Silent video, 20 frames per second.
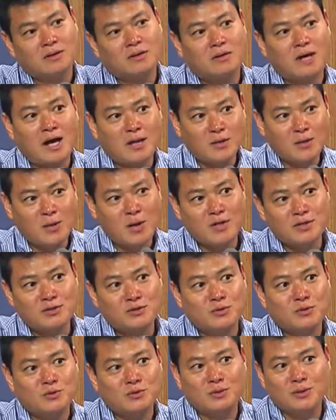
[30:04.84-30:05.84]
Otherwise,
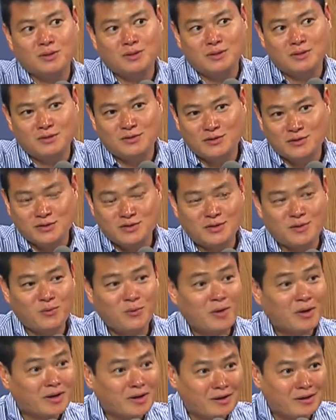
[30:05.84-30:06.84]
you will be just a
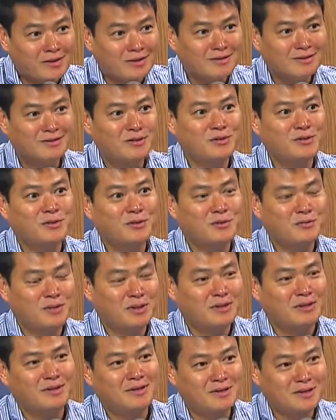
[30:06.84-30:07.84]
worker. You will
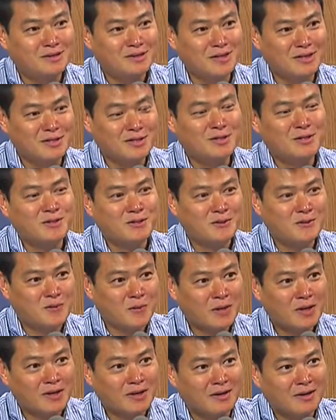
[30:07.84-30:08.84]
be continue
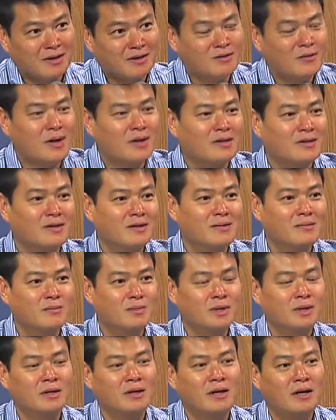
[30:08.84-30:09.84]
working rather than
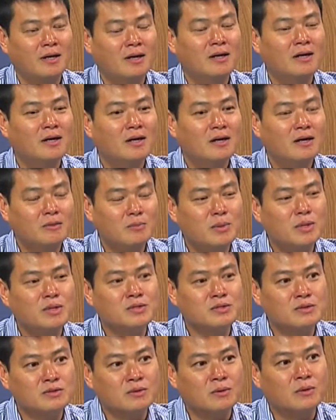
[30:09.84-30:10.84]
being a
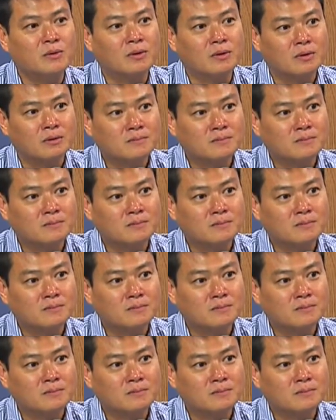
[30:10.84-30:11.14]
business owner.